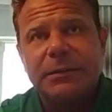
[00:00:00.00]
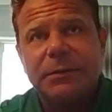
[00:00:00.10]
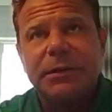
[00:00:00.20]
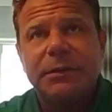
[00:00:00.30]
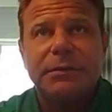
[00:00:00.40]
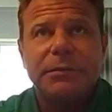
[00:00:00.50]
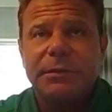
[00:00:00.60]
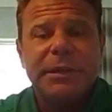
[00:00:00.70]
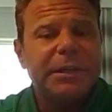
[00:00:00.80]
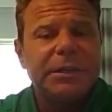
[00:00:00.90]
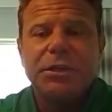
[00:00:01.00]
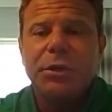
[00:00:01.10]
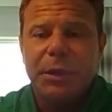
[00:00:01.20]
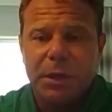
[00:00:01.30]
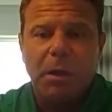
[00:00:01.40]
we can
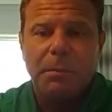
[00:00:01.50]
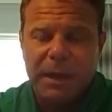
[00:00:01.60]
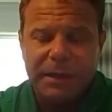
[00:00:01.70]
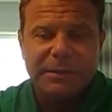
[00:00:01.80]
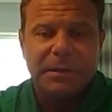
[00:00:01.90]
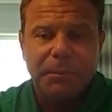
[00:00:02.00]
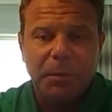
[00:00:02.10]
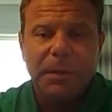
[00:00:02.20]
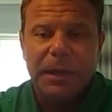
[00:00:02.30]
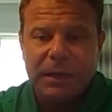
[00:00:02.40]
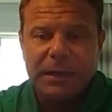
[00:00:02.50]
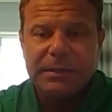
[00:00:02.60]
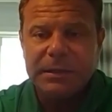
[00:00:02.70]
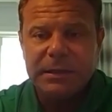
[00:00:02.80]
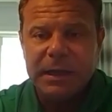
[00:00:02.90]
do it all. Make it simple, make it
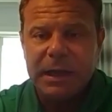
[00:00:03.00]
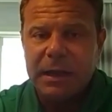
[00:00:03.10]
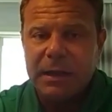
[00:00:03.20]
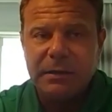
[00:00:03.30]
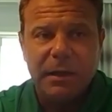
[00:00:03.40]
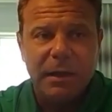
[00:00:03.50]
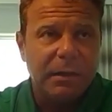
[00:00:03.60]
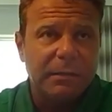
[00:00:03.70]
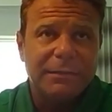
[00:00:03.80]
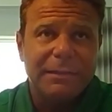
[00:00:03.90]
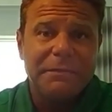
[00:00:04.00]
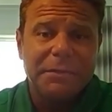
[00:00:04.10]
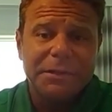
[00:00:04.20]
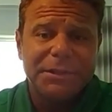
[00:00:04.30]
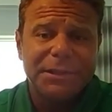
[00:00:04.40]
easy, and
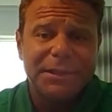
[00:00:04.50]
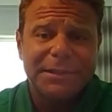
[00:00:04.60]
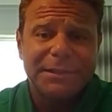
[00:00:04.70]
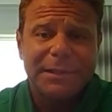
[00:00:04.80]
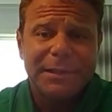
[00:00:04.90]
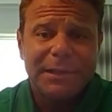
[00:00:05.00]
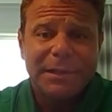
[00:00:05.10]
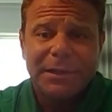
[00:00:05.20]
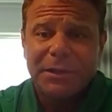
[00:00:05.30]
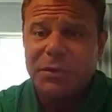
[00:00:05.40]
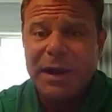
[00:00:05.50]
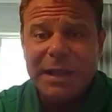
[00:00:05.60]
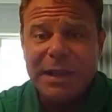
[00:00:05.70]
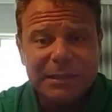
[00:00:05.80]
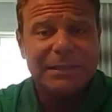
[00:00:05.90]
leverage this
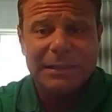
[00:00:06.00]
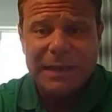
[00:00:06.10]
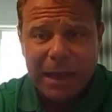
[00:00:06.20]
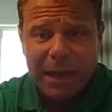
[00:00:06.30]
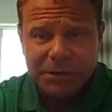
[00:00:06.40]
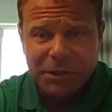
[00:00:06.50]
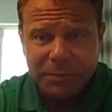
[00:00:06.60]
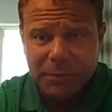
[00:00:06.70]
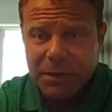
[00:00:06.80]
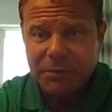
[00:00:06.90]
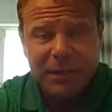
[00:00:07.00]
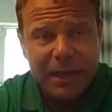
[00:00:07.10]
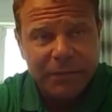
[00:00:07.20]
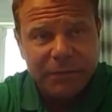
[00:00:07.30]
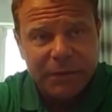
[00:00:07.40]
crazy technology. You know,
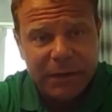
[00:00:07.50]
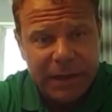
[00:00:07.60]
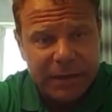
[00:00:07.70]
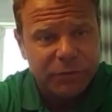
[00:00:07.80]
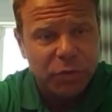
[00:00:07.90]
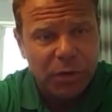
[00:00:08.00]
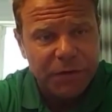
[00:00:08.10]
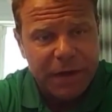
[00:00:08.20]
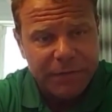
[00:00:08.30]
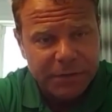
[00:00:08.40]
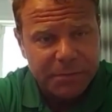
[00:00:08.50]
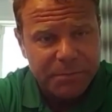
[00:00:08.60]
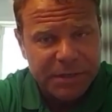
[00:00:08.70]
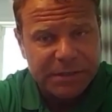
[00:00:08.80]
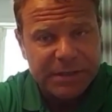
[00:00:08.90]
Dave, again, I have 25 years in
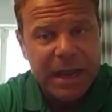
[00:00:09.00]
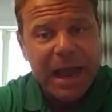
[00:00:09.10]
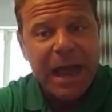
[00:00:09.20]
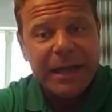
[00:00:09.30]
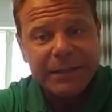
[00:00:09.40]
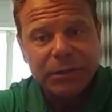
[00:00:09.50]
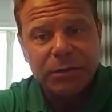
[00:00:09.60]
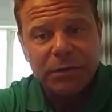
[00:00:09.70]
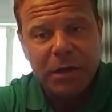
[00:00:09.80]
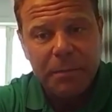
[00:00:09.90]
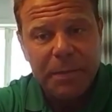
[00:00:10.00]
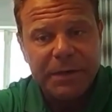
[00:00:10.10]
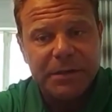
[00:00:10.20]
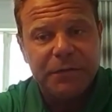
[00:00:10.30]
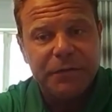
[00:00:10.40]
business. I sold
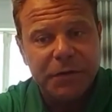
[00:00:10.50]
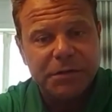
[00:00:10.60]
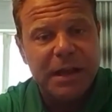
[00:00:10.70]
companies their first